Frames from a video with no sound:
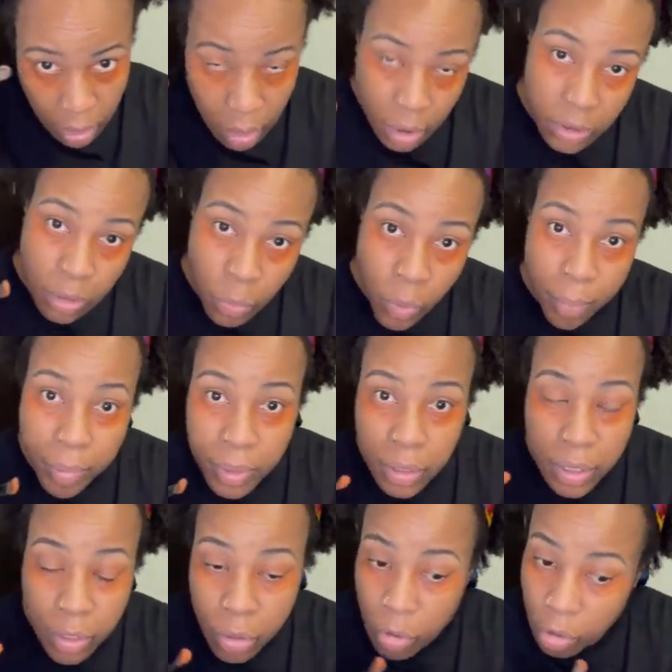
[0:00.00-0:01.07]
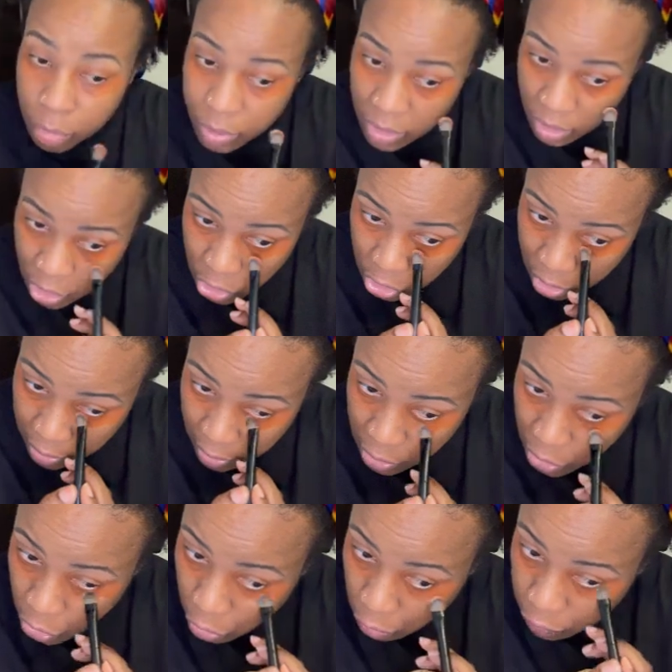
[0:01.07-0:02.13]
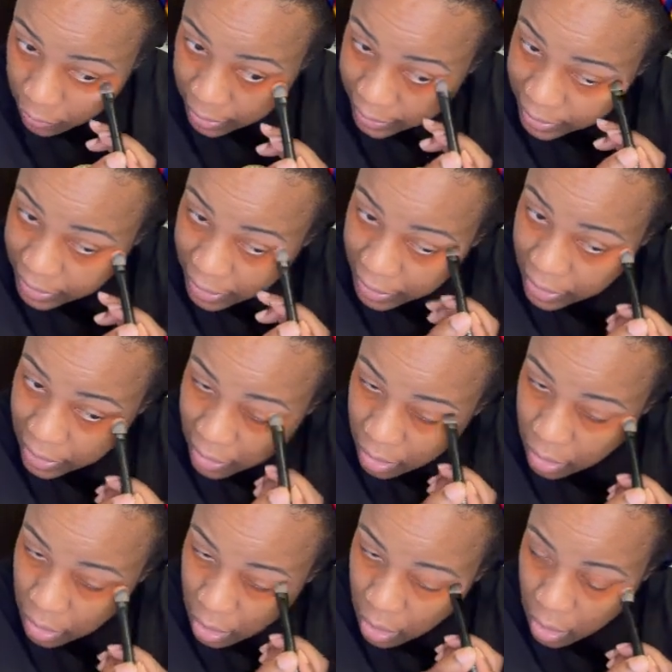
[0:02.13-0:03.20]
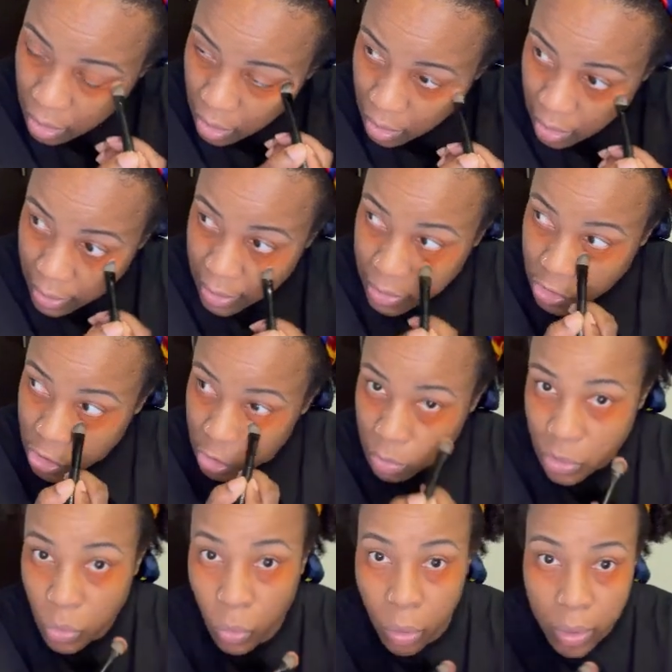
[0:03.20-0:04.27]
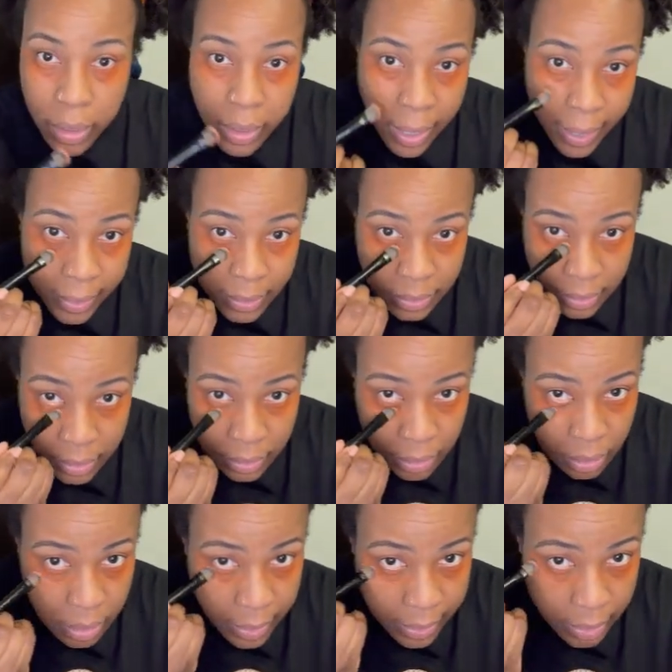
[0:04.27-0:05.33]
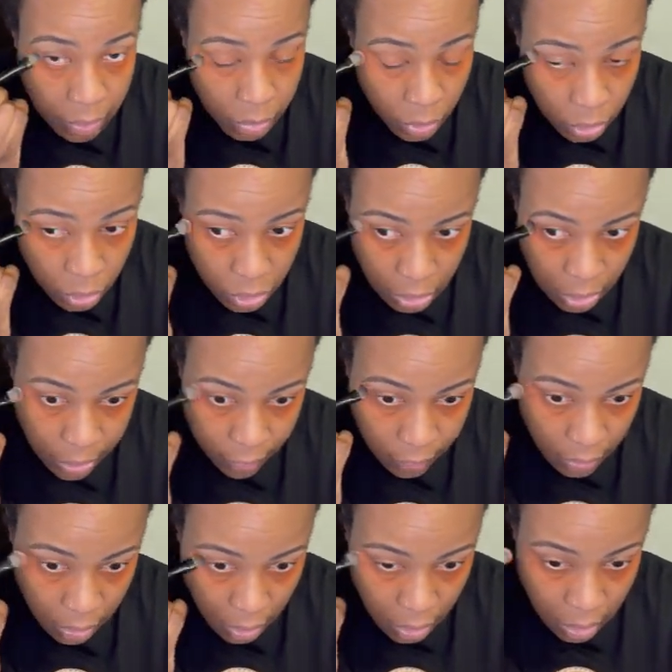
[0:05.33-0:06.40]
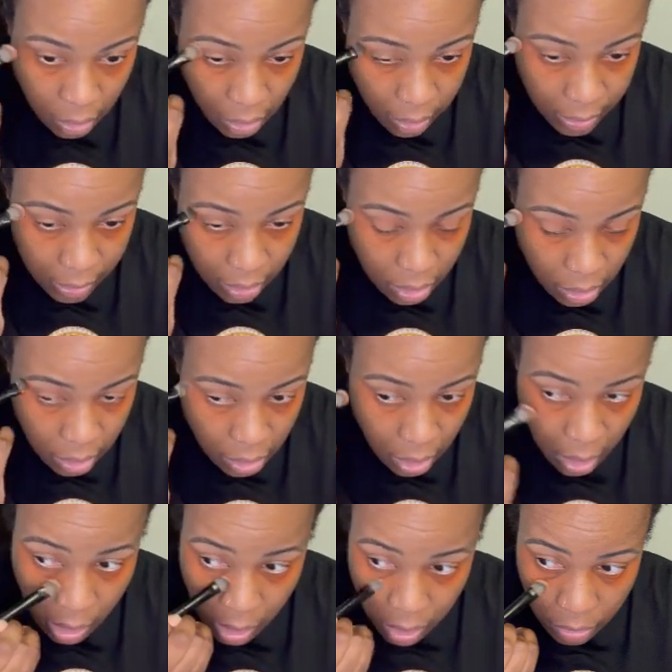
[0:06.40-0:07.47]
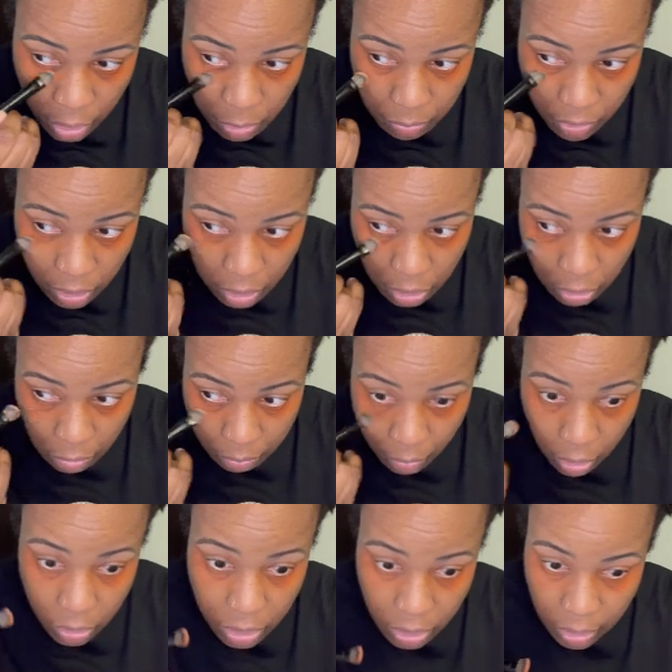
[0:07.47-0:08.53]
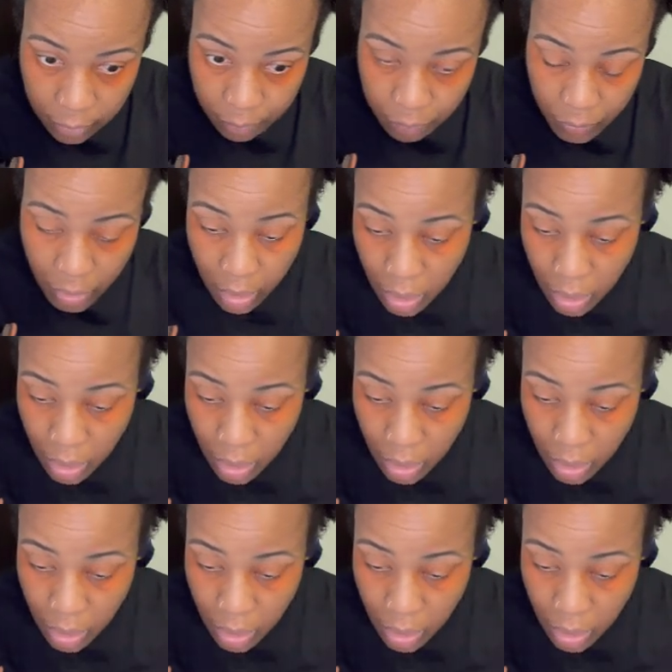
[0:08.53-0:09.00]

somewhat political position that his girlfriend had taken, and she was organizing the neighbors and everything against this particular person.